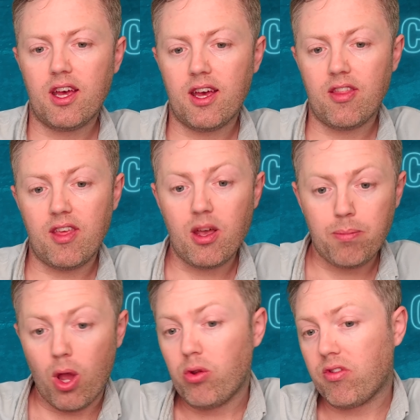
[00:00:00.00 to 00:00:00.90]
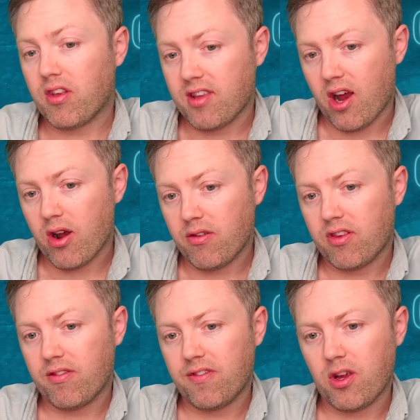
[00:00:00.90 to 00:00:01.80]
Uh, they oppose the
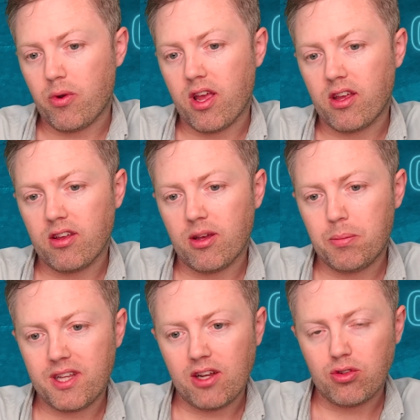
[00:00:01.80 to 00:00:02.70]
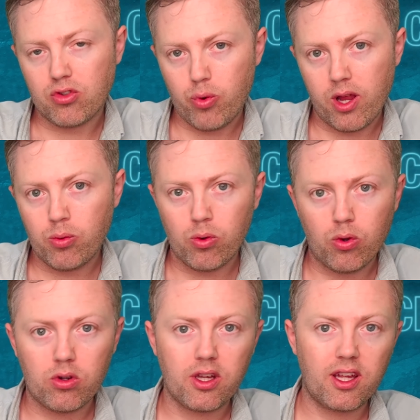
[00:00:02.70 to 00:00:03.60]
tariffs, fearing potential trade
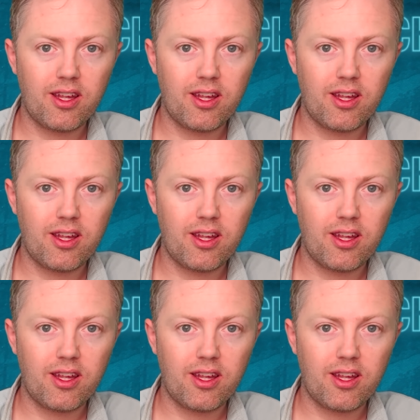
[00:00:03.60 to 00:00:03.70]
war.